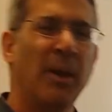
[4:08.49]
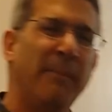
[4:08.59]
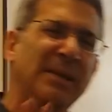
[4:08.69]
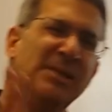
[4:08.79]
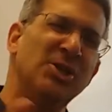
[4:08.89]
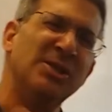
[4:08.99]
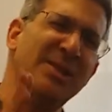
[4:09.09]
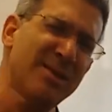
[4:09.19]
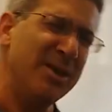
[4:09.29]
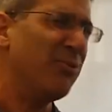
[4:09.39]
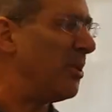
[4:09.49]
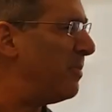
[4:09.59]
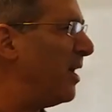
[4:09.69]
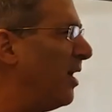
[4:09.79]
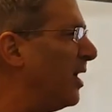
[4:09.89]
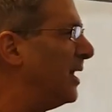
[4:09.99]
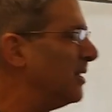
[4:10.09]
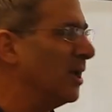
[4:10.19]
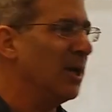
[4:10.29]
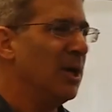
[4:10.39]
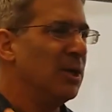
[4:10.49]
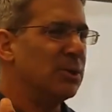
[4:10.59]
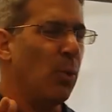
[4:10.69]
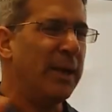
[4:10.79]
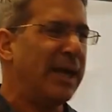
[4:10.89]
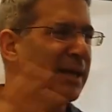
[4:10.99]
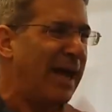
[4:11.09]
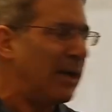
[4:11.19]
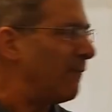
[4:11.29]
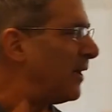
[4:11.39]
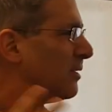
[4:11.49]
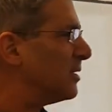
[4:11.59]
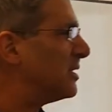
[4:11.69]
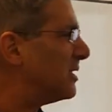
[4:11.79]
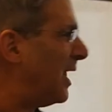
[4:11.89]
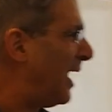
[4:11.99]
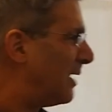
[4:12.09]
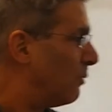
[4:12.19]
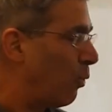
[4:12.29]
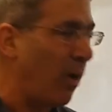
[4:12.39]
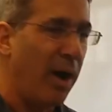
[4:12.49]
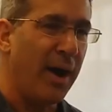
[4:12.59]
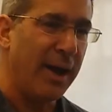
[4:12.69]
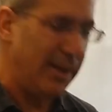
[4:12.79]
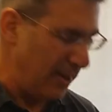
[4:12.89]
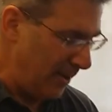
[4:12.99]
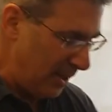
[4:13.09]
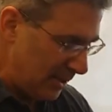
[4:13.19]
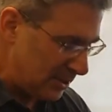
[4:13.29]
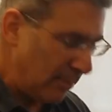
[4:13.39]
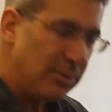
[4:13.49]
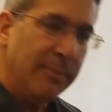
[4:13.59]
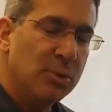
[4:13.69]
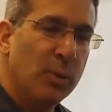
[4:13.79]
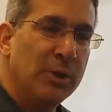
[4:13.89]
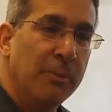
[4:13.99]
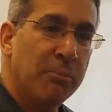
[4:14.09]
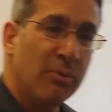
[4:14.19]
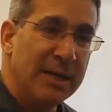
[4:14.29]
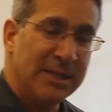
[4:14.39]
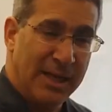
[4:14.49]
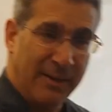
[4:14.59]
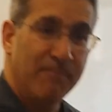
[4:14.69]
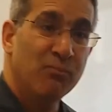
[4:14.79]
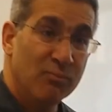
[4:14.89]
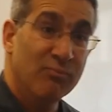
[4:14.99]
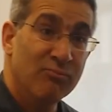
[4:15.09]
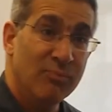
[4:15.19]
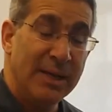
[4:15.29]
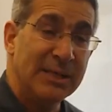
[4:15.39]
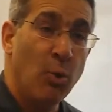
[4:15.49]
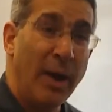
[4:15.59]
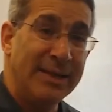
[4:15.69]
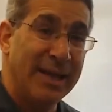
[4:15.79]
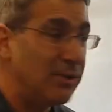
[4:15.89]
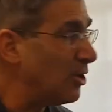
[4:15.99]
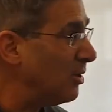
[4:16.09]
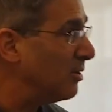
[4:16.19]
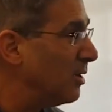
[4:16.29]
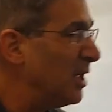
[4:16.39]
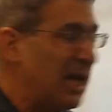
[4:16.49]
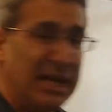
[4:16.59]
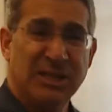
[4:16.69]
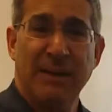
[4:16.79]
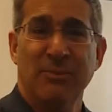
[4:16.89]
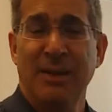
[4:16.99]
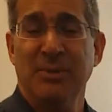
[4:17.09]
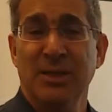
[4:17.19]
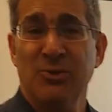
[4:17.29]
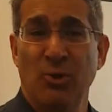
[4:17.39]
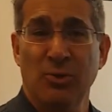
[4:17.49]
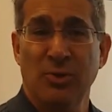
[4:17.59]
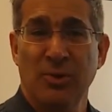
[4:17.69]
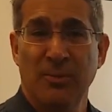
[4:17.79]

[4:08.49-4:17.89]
But it's just theory behind, so we can kind of understand why sometimes when you press it, it's quite tender, and sometimes it's not.